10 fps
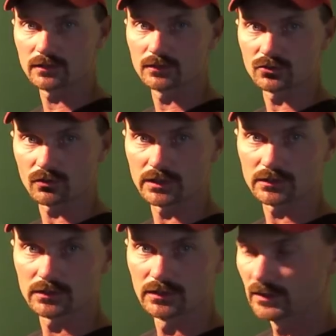of the joint.
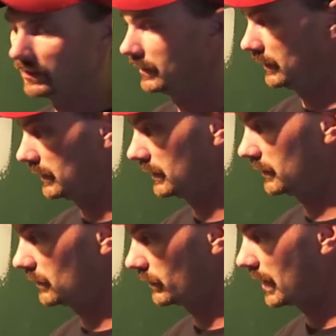Uh,
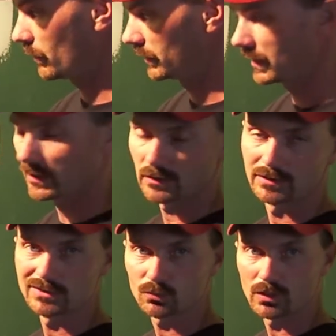so that would take at
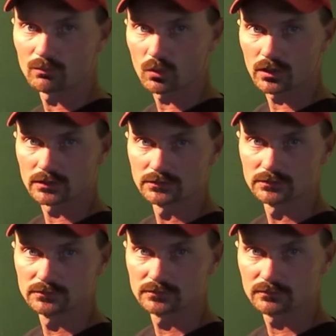least one more
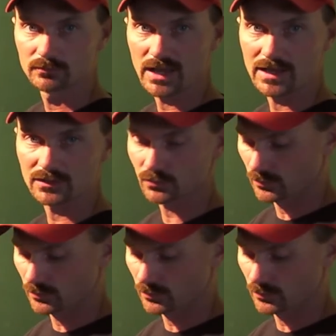pass